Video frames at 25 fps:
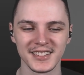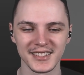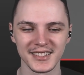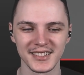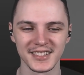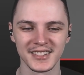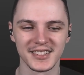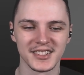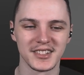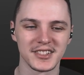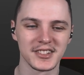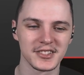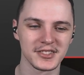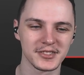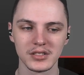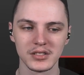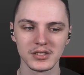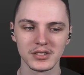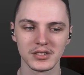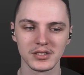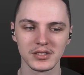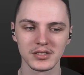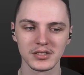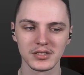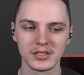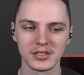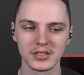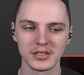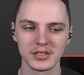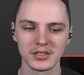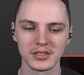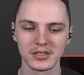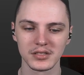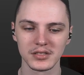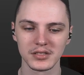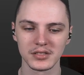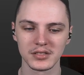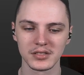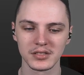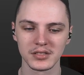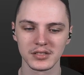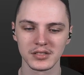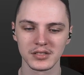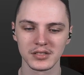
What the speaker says: No one is speaking in this clip.